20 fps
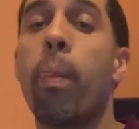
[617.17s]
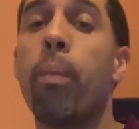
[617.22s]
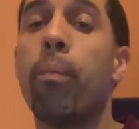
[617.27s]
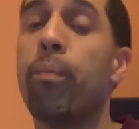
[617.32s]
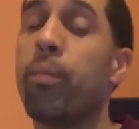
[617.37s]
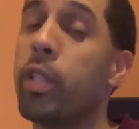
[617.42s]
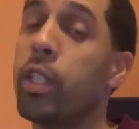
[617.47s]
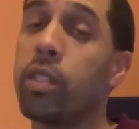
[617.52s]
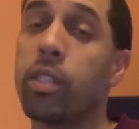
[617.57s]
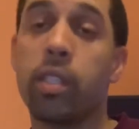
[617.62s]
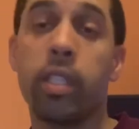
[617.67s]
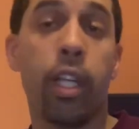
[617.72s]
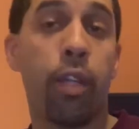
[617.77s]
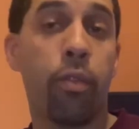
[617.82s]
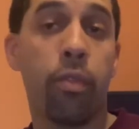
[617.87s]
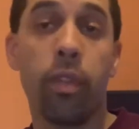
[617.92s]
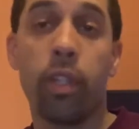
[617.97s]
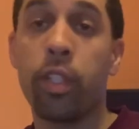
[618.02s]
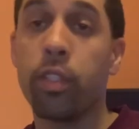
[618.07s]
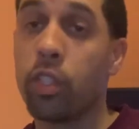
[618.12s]
This
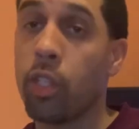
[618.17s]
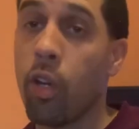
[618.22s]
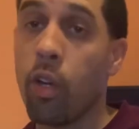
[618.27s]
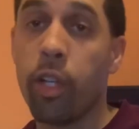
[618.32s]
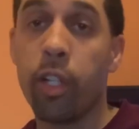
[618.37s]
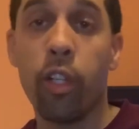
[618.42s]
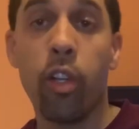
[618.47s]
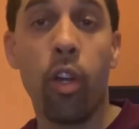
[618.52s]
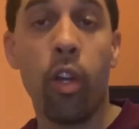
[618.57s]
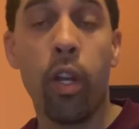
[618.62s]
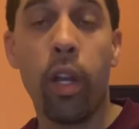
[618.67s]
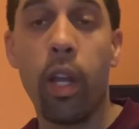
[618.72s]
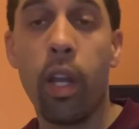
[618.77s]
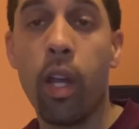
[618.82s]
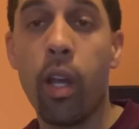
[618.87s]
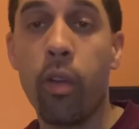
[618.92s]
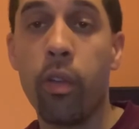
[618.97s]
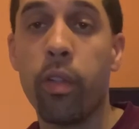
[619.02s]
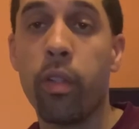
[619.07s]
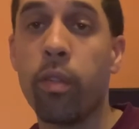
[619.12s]
definitely is already going
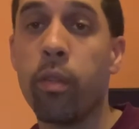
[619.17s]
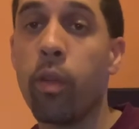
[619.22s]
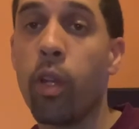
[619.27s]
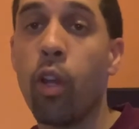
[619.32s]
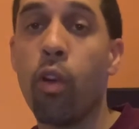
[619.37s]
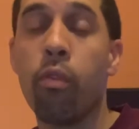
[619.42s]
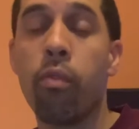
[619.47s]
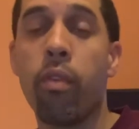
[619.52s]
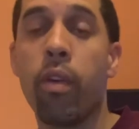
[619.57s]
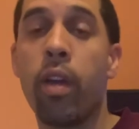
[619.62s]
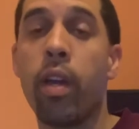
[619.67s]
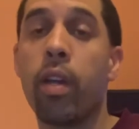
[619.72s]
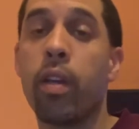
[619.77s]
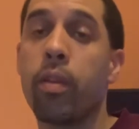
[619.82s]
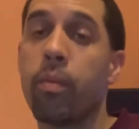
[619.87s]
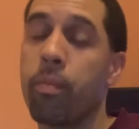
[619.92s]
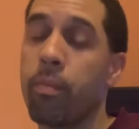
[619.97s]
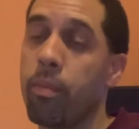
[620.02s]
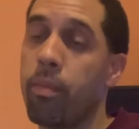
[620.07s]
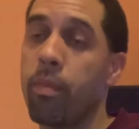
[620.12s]
down in lo-fi
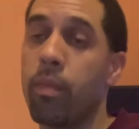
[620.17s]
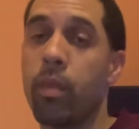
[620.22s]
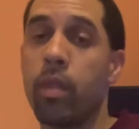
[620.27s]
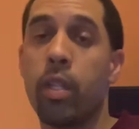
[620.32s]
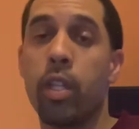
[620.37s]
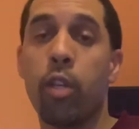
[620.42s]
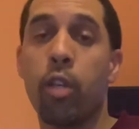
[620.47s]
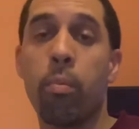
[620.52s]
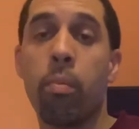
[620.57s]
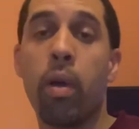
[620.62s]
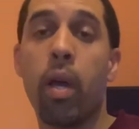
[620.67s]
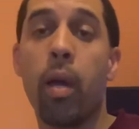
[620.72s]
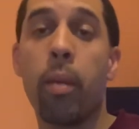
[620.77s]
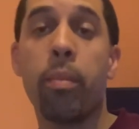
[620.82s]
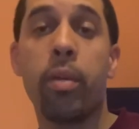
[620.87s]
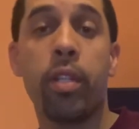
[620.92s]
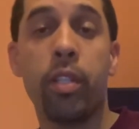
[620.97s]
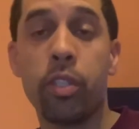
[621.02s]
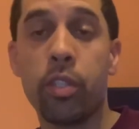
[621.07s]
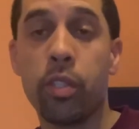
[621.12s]
hip-hop
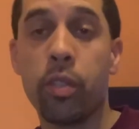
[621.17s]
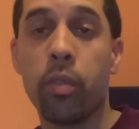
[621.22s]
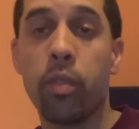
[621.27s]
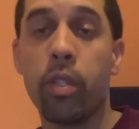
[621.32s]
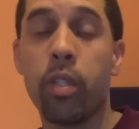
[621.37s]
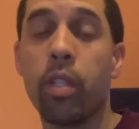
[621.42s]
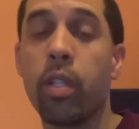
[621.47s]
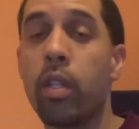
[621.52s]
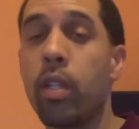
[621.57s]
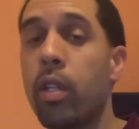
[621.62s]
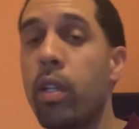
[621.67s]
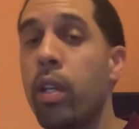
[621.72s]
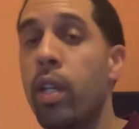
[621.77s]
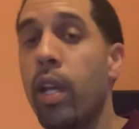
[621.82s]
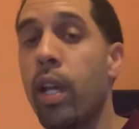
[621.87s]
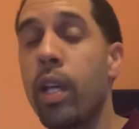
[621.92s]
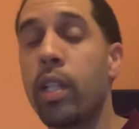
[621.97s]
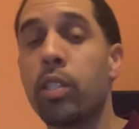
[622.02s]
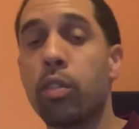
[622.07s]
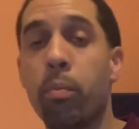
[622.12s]
history
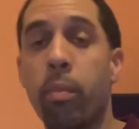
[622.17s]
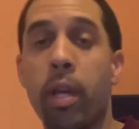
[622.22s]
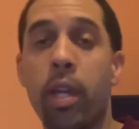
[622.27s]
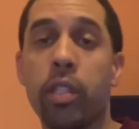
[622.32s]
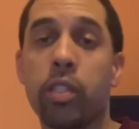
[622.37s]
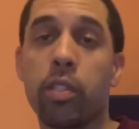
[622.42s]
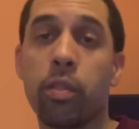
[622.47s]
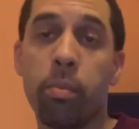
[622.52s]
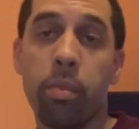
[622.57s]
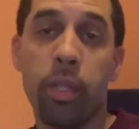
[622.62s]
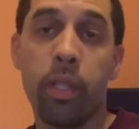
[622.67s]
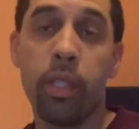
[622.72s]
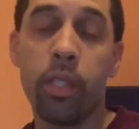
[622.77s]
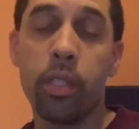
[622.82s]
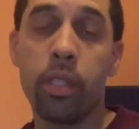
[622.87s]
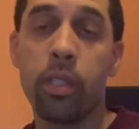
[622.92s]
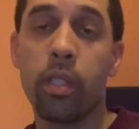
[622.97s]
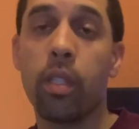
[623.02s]
as a masterpiece.